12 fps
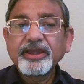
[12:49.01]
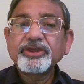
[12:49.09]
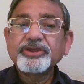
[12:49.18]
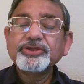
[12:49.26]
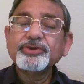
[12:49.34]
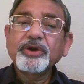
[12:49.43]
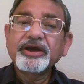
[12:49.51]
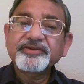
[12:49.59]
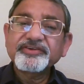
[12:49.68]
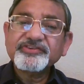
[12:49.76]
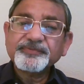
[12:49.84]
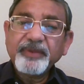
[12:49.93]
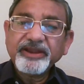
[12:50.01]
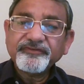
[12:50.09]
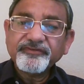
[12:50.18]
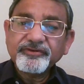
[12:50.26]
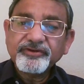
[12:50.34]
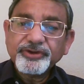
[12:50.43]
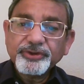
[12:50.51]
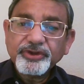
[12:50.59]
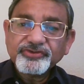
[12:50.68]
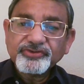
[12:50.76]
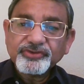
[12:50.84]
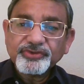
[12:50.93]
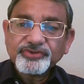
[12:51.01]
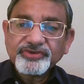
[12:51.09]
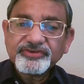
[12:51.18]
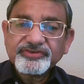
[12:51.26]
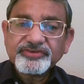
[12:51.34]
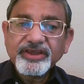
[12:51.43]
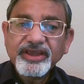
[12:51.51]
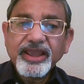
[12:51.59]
You are respectful to your sources